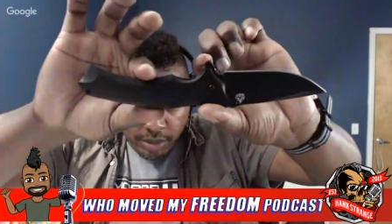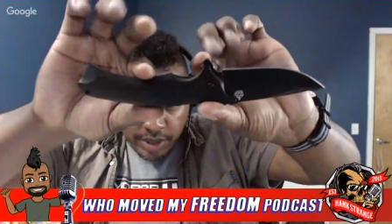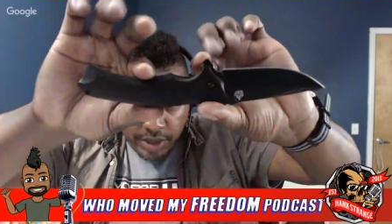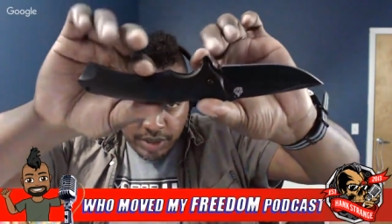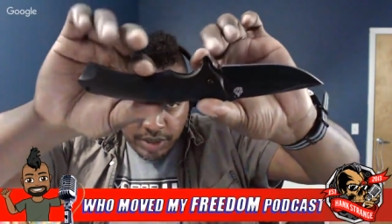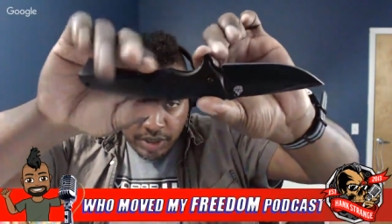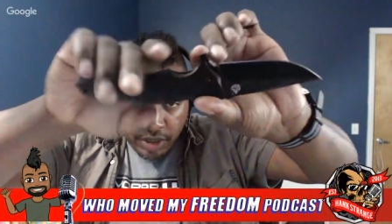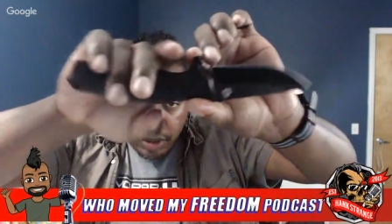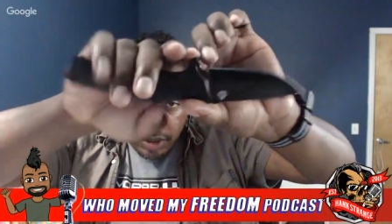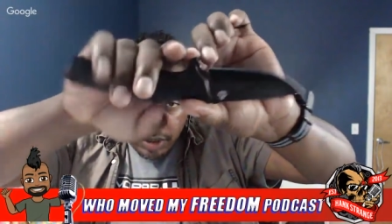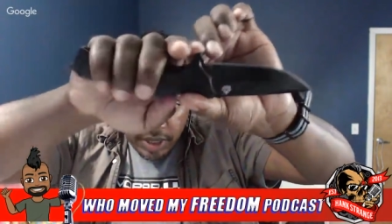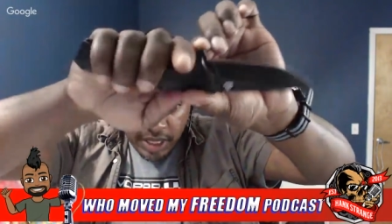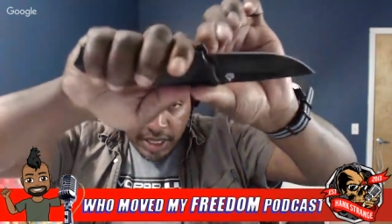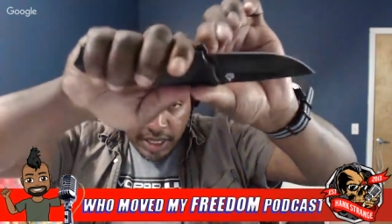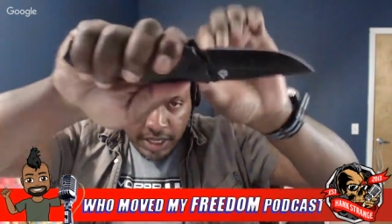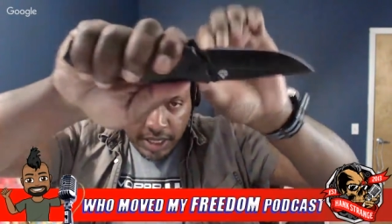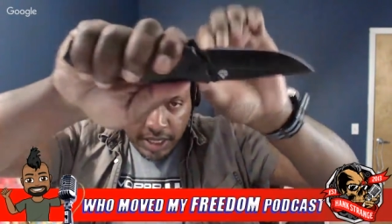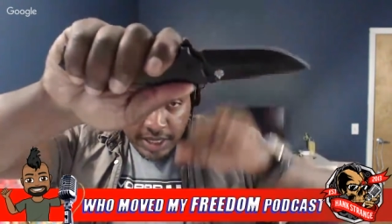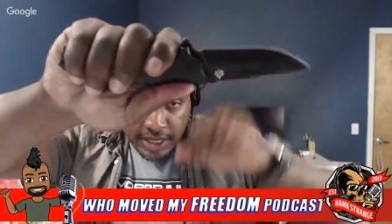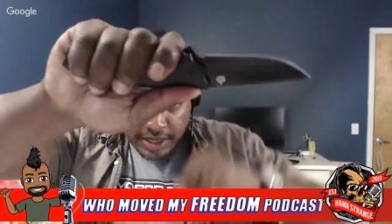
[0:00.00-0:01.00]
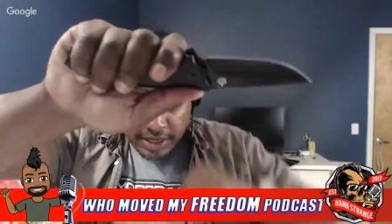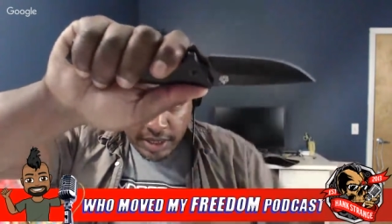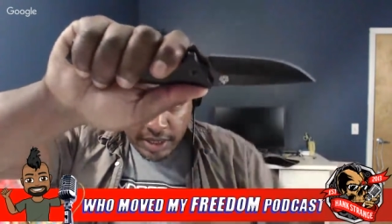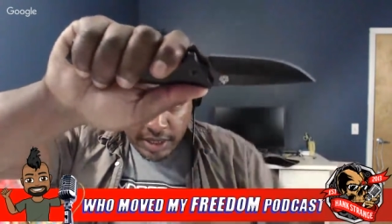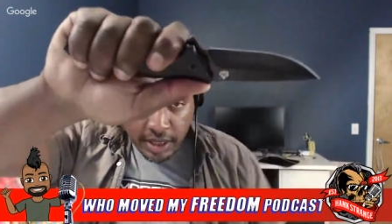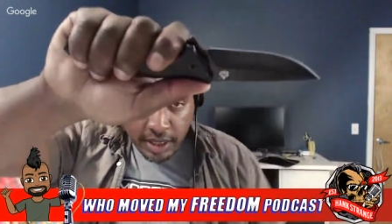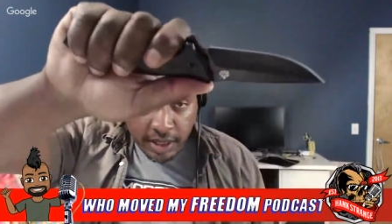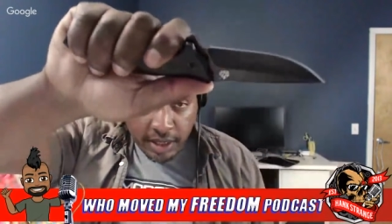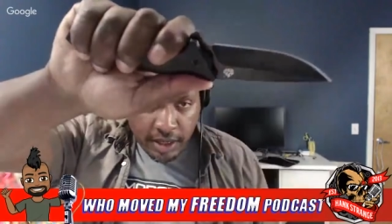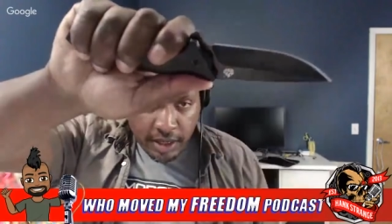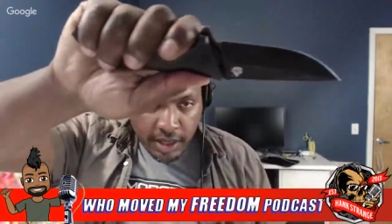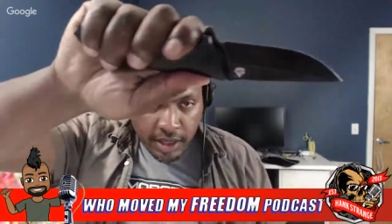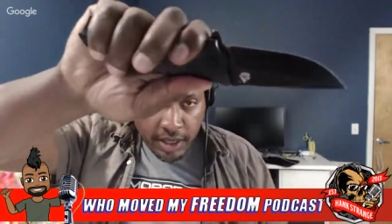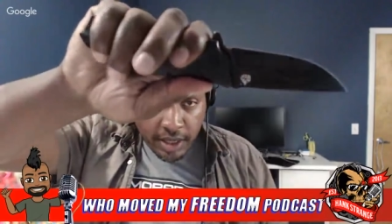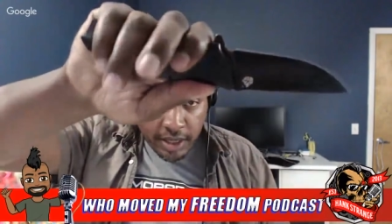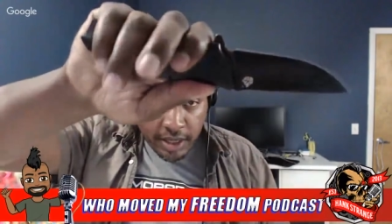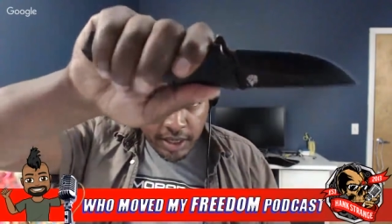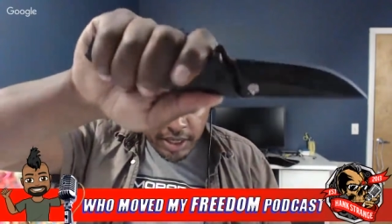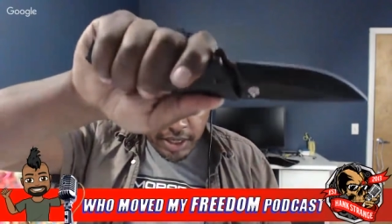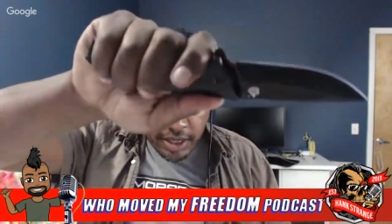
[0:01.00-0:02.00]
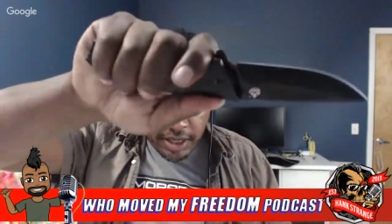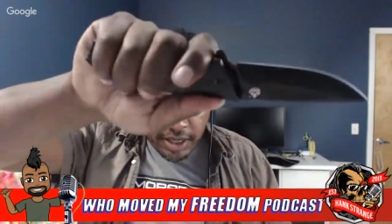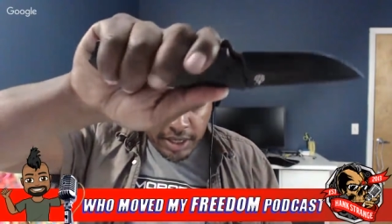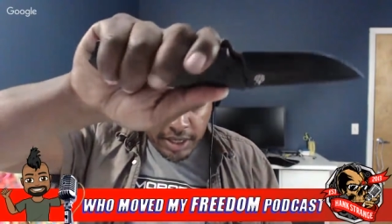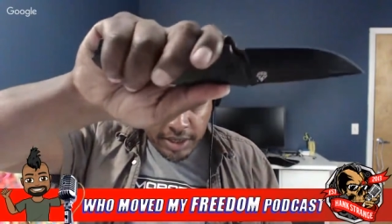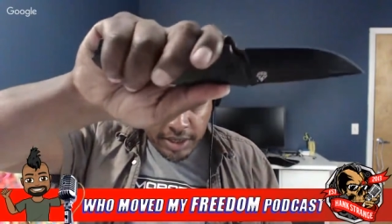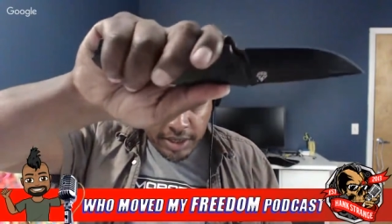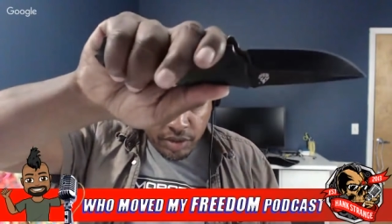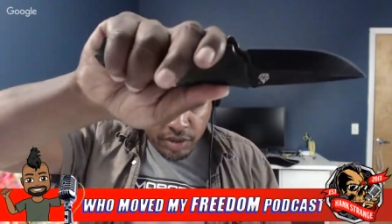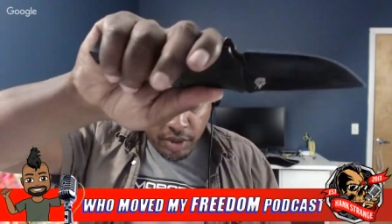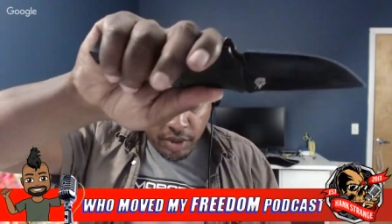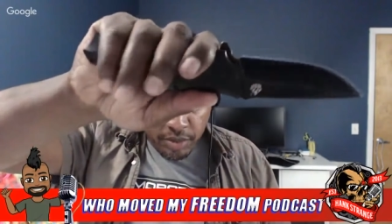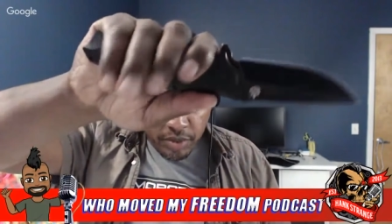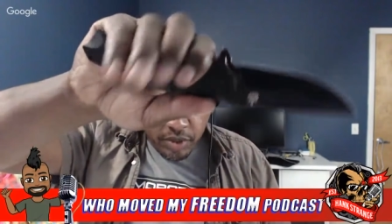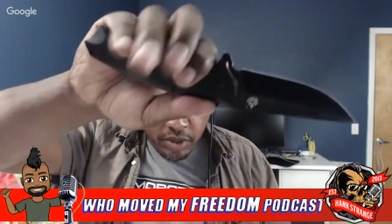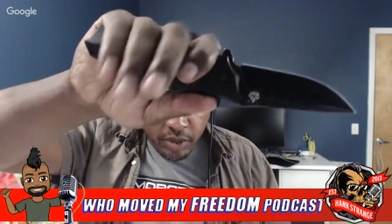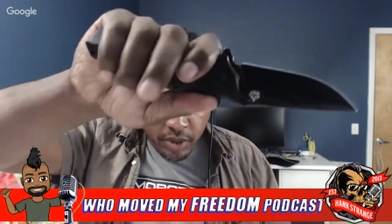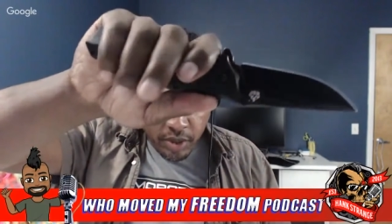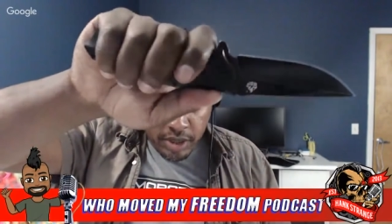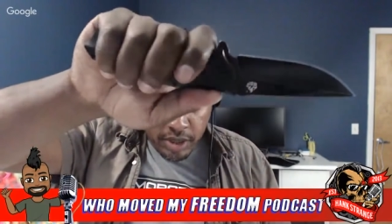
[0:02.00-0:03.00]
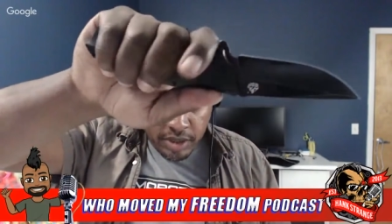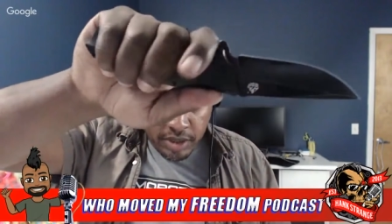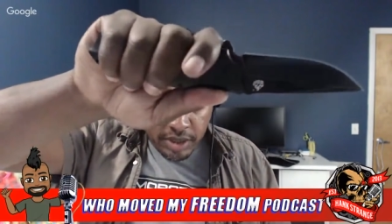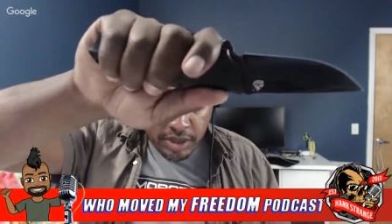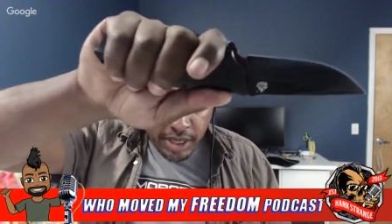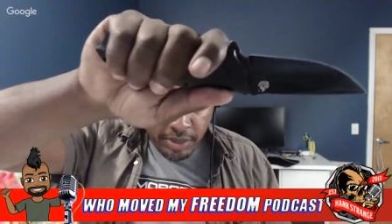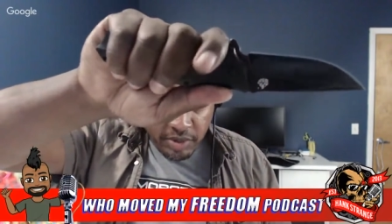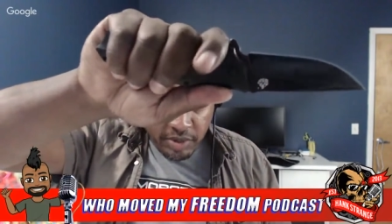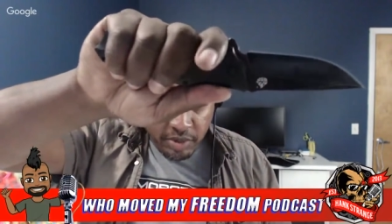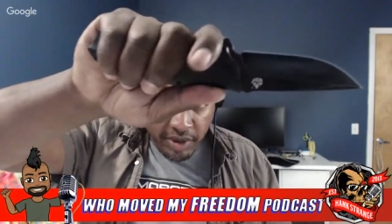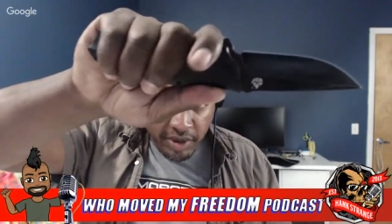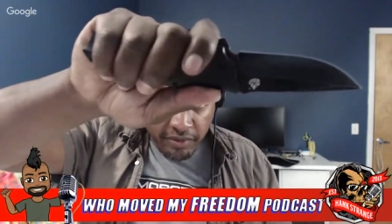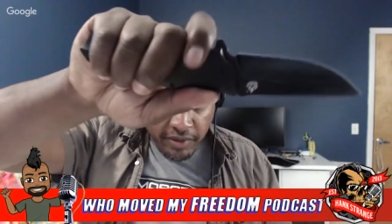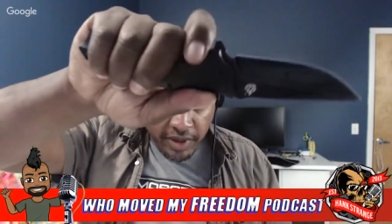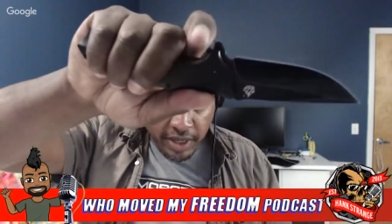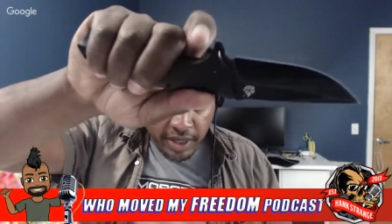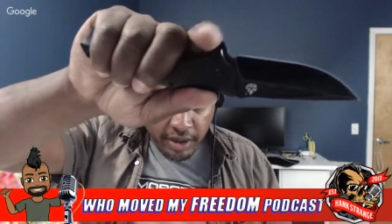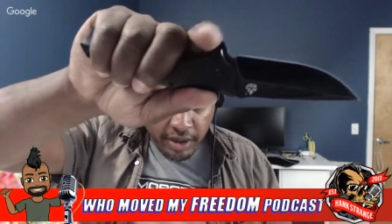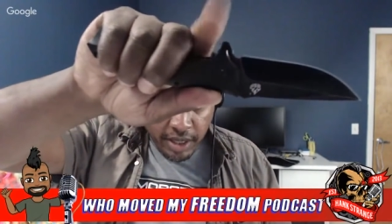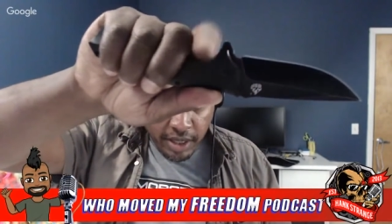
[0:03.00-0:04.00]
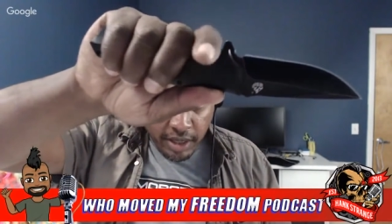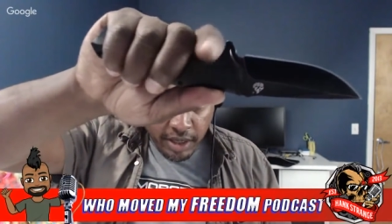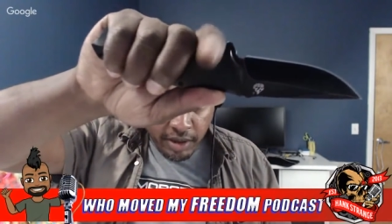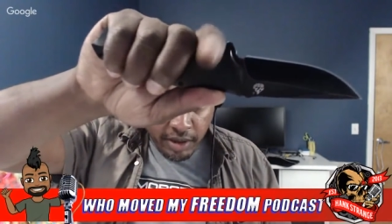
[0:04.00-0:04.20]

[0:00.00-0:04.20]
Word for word: so. It's got a nice uh got a nice grip to it. Stops my finger here